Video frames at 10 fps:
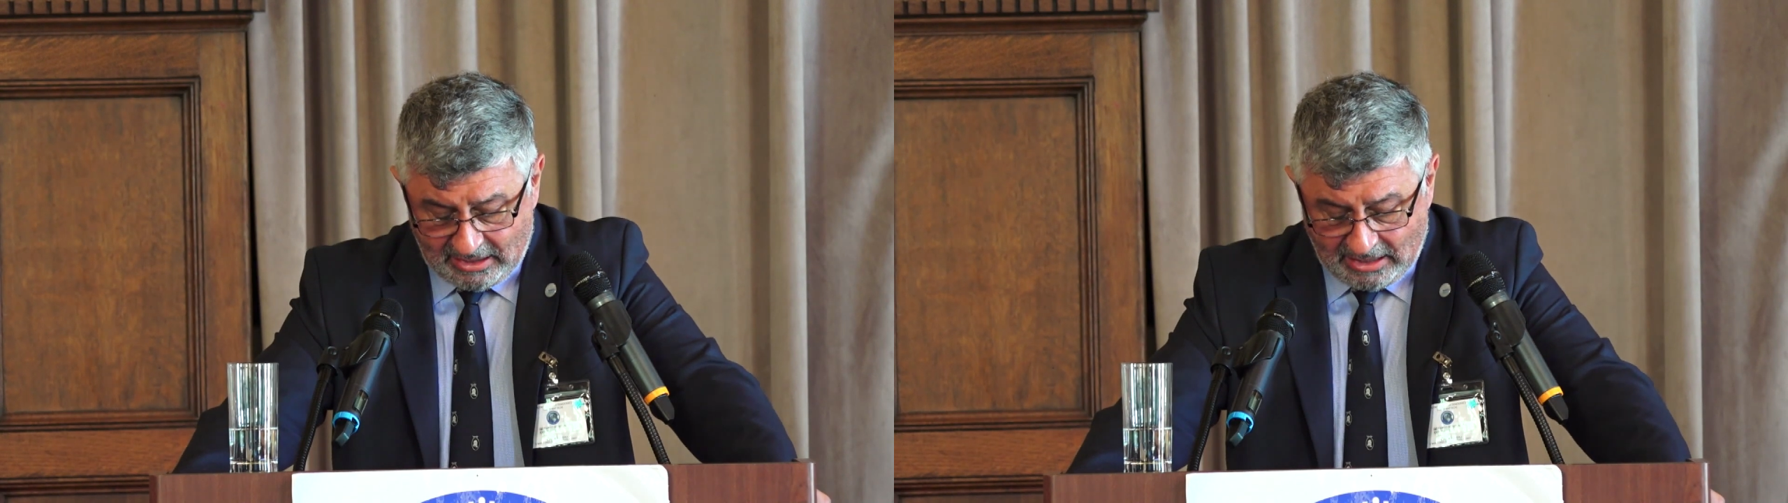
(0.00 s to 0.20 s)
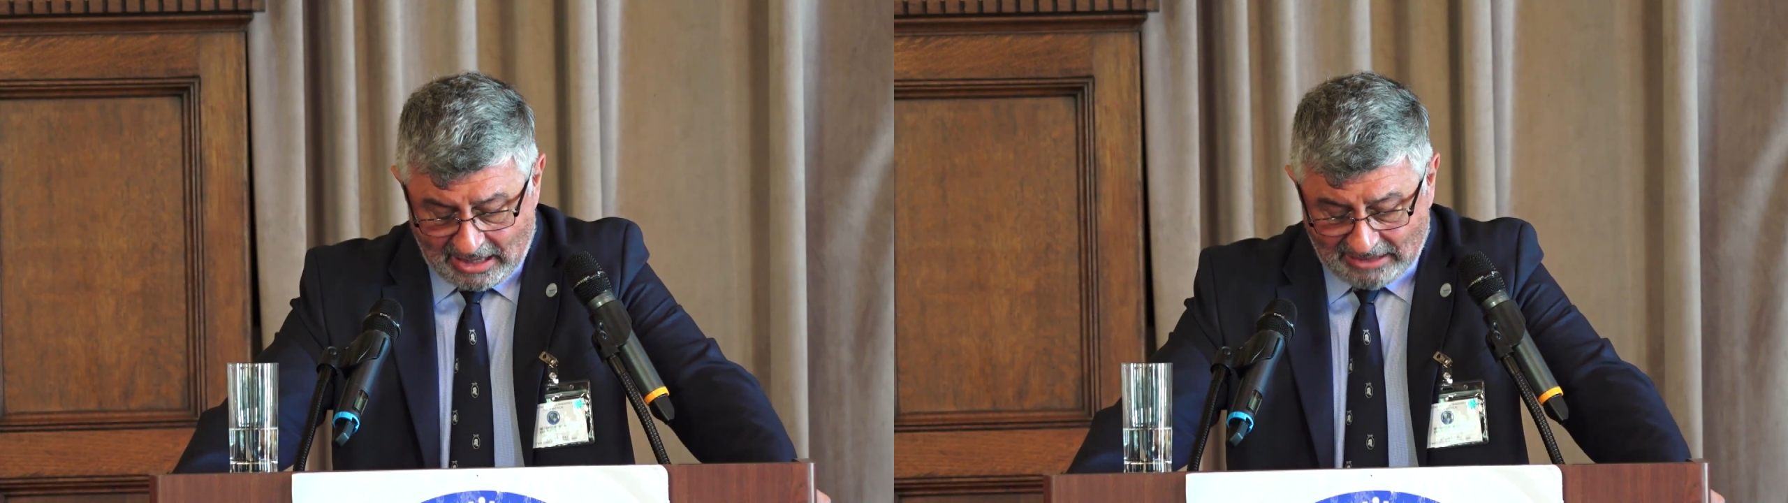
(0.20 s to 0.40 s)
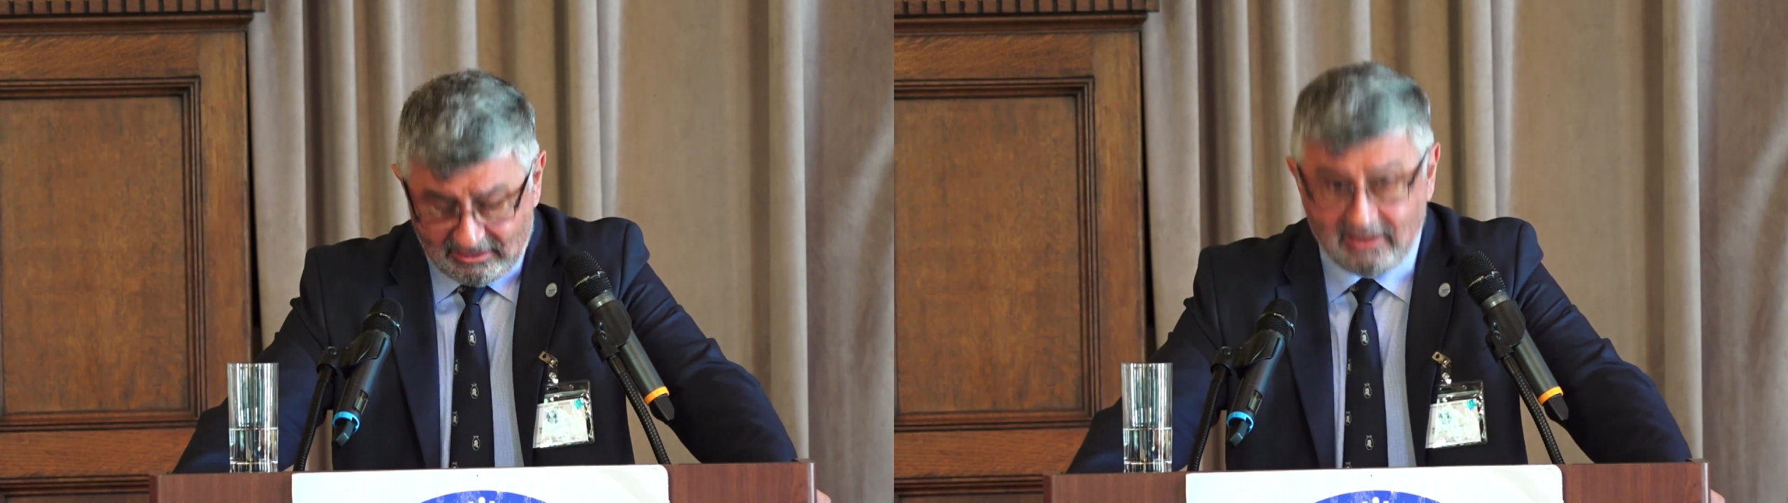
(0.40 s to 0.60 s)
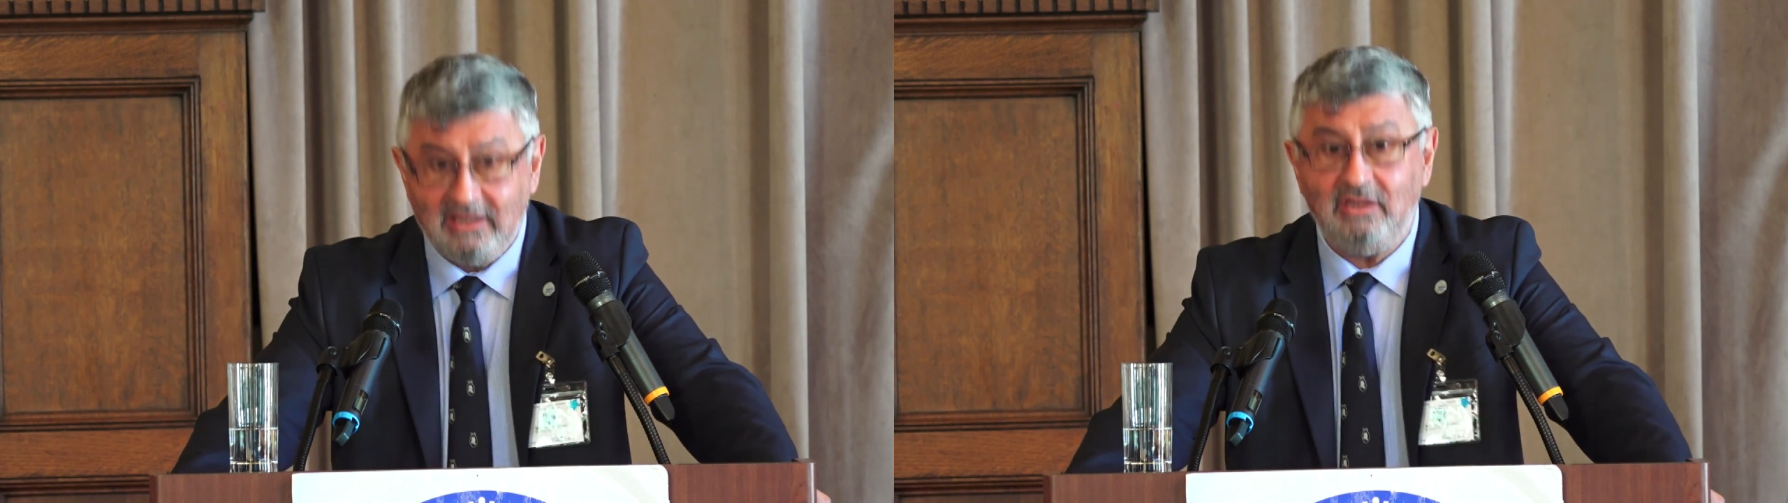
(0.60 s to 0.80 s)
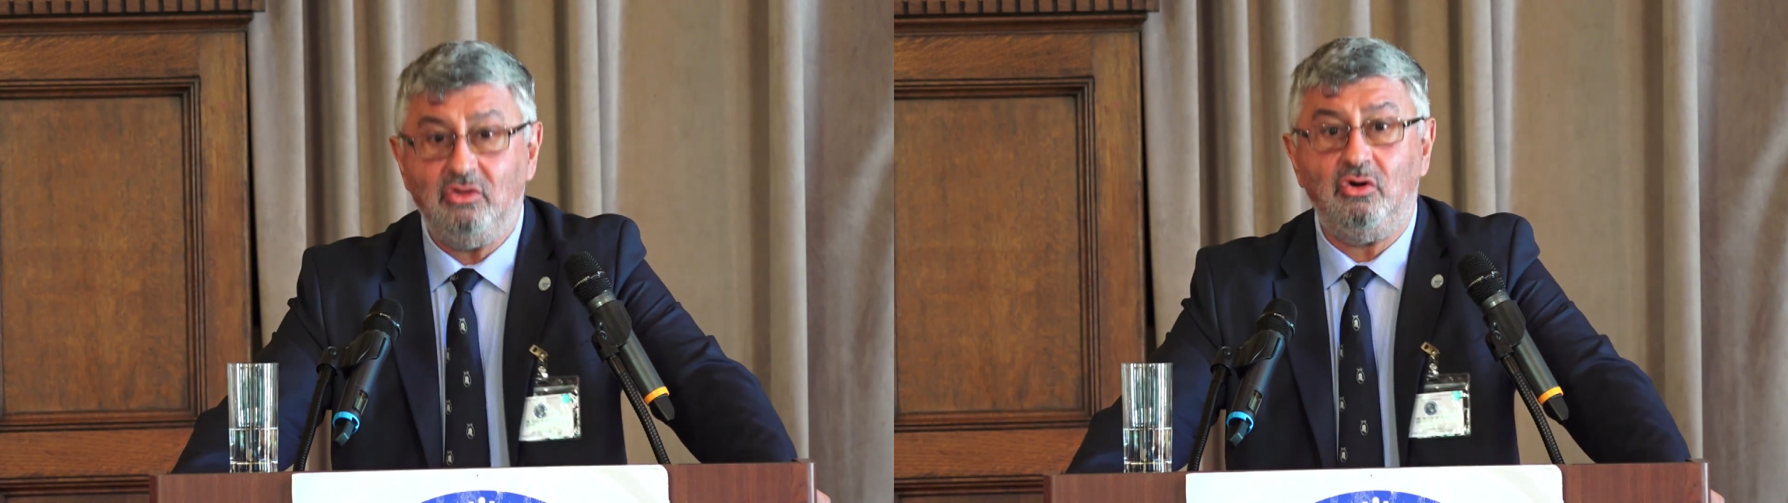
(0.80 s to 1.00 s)

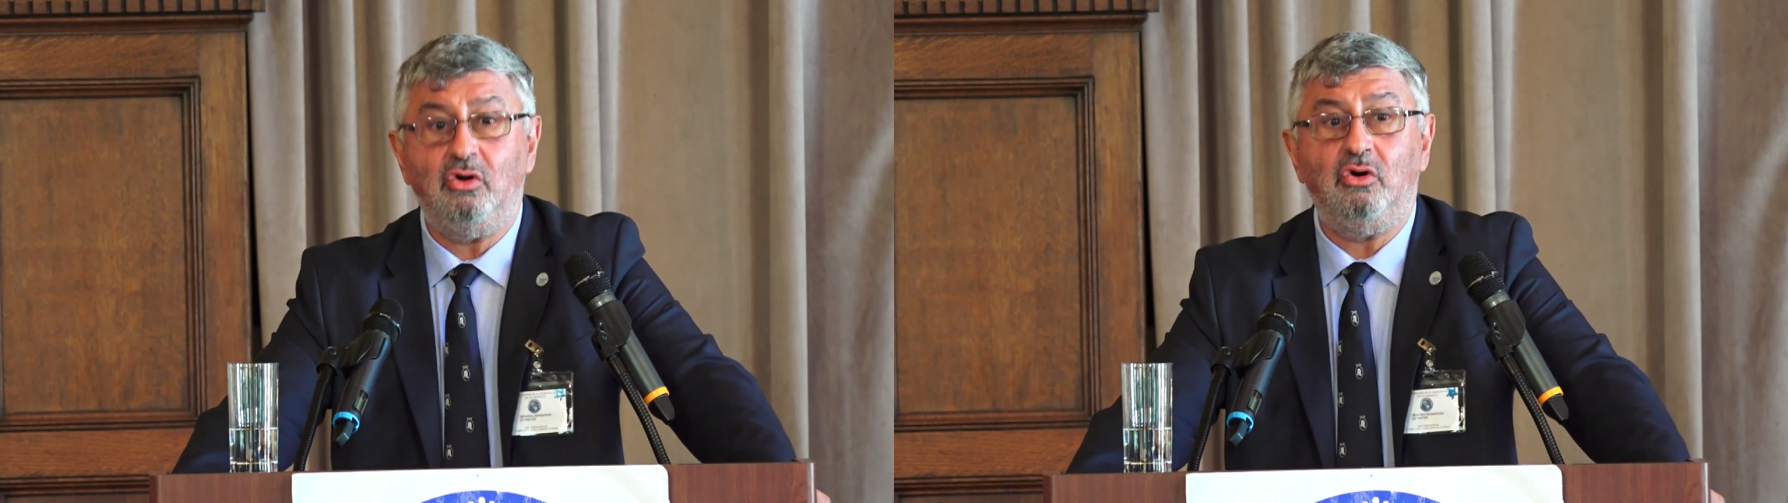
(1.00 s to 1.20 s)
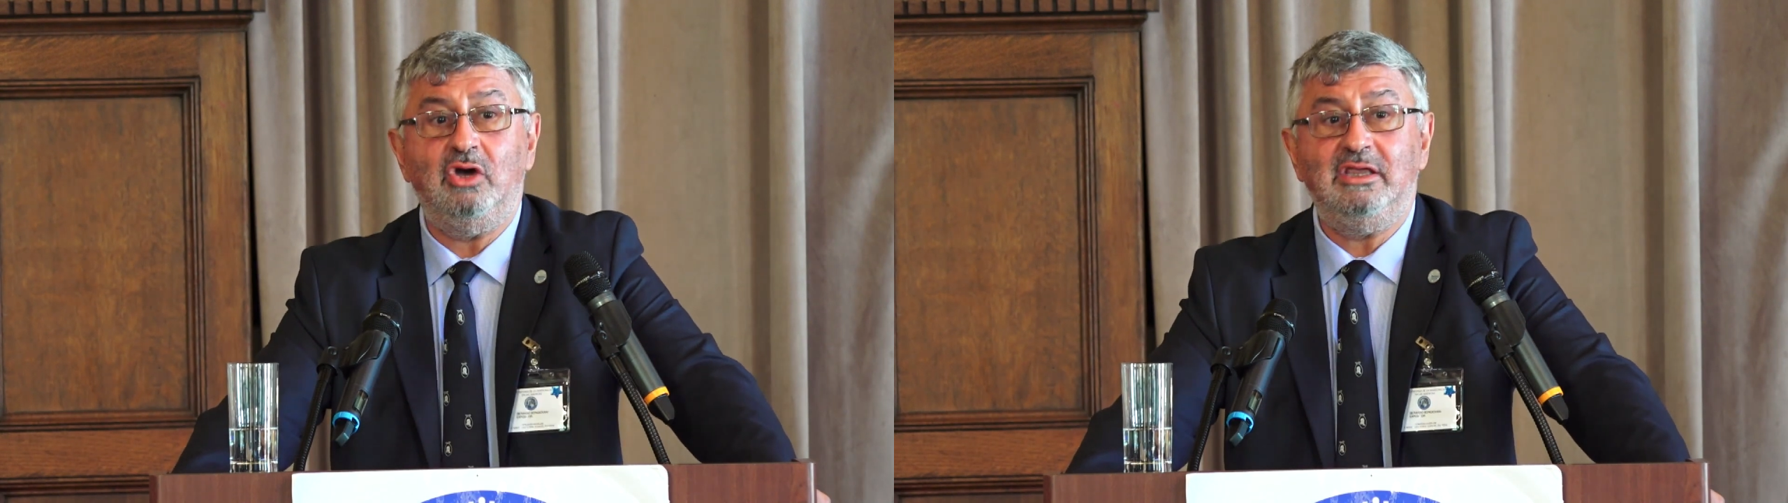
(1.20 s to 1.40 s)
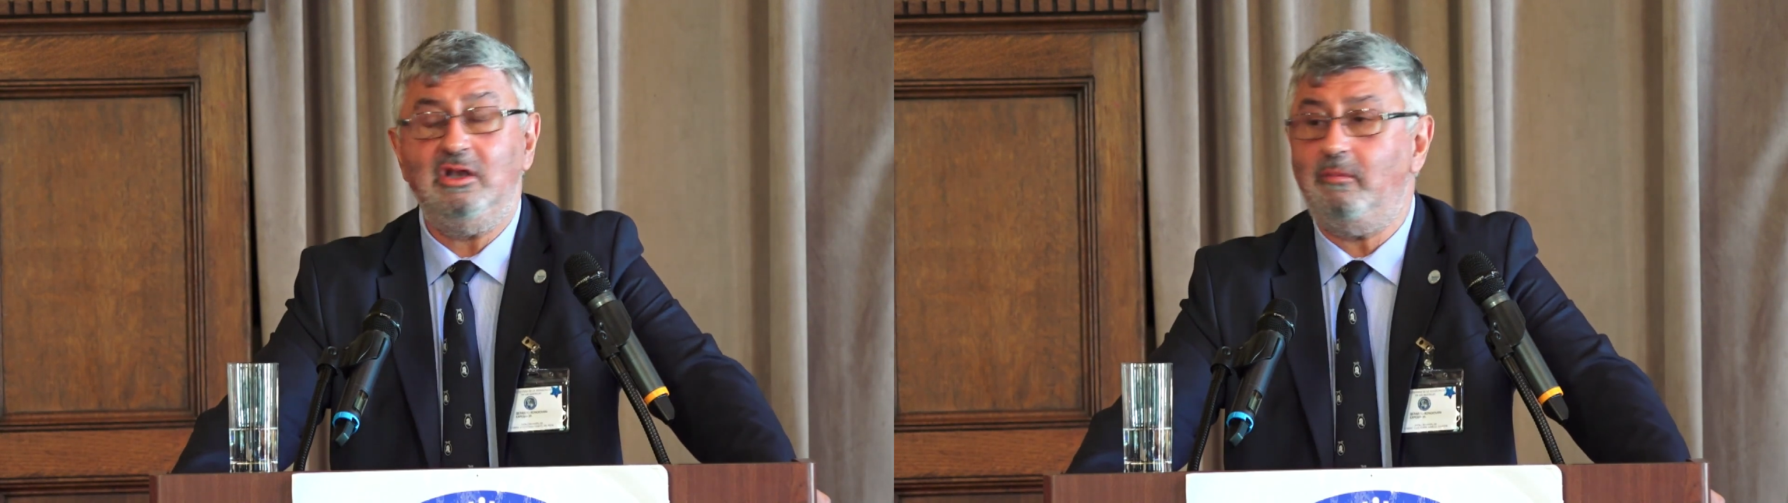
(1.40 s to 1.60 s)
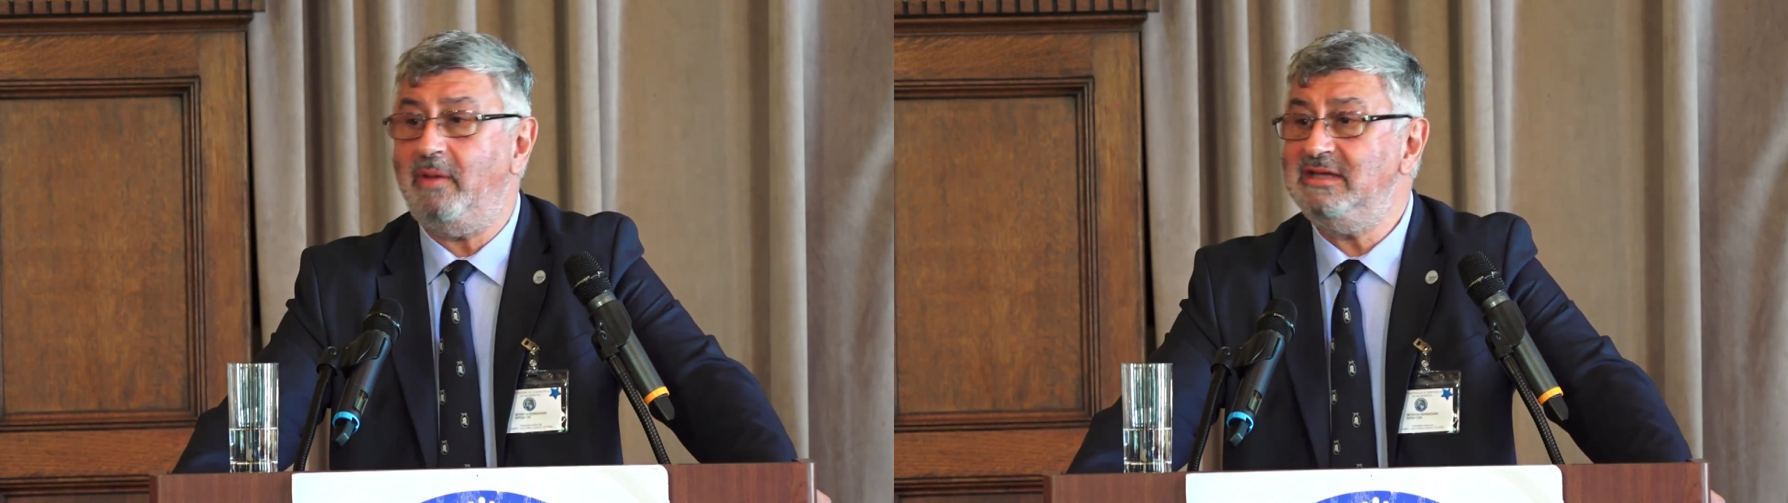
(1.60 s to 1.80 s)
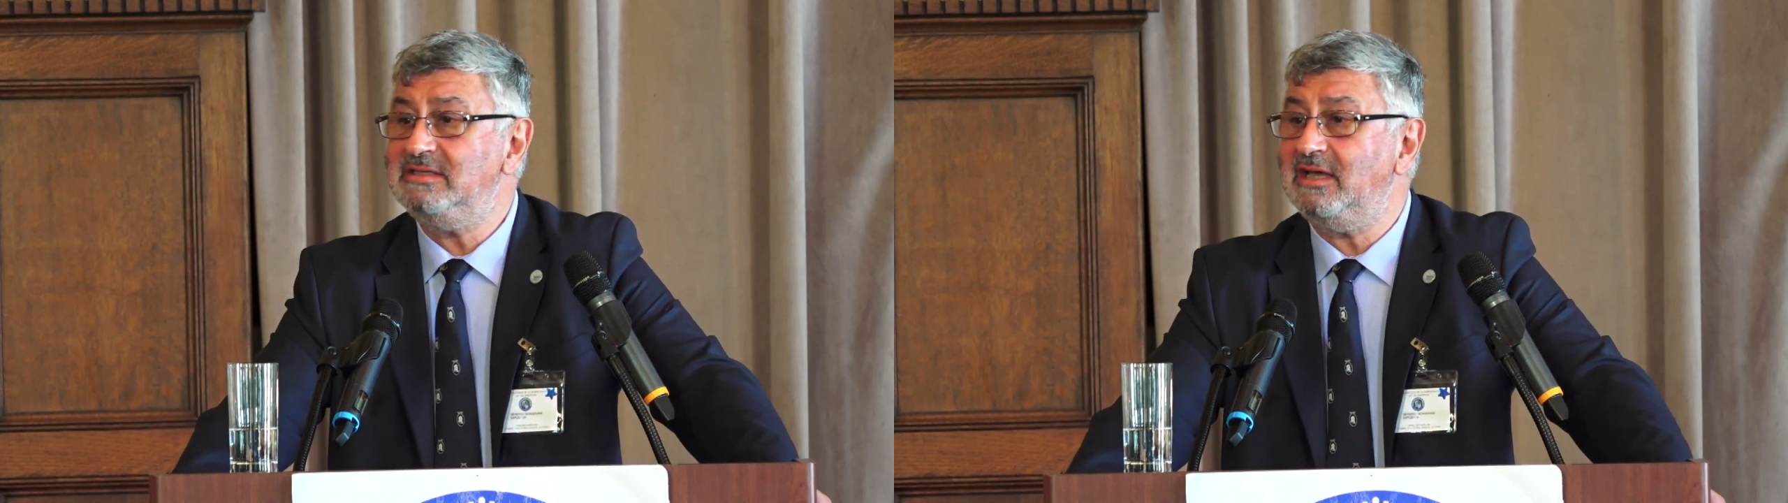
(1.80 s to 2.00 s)
10% of the
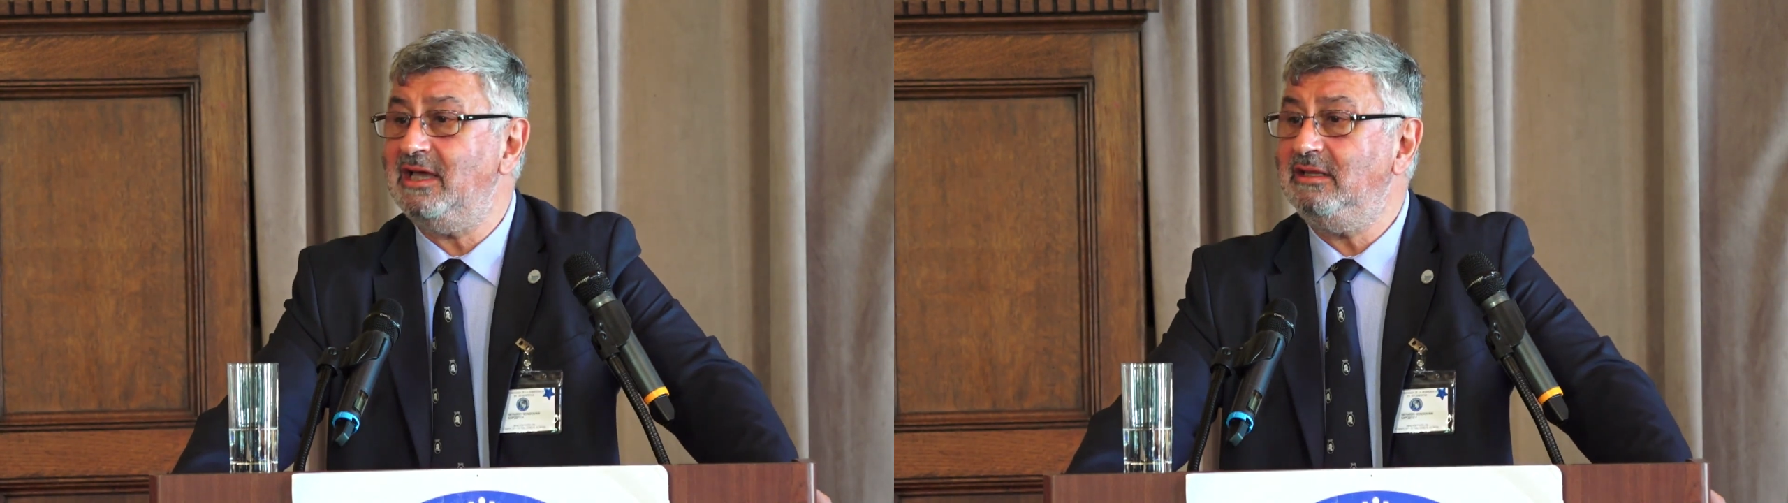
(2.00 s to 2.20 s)
economy,